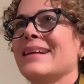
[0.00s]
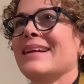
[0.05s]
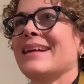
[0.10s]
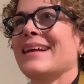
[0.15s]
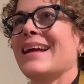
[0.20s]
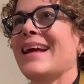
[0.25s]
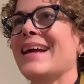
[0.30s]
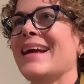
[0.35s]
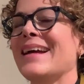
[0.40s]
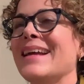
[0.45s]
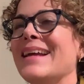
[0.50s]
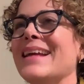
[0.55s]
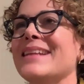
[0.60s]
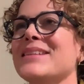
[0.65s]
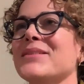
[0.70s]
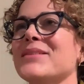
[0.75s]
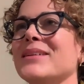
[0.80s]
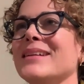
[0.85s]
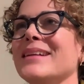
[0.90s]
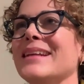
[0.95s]

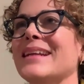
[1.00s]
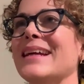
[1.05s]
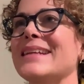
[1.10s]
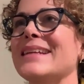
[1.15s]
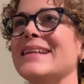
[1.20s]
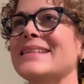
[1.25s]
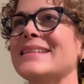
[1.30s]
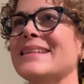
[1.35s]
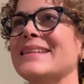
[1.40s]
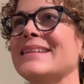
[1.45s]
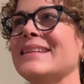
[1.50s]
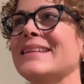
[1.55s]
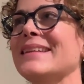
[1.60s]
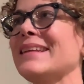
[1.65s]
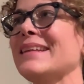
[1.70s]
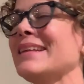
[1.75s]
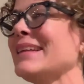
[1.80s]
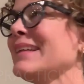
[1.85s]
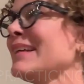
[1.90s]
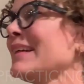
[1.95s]
It's really nice to
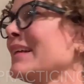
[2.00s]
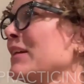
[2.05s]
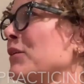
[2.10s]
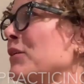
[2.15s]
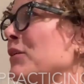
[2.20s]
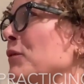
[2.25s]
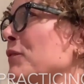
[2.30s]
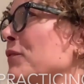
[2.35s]
see new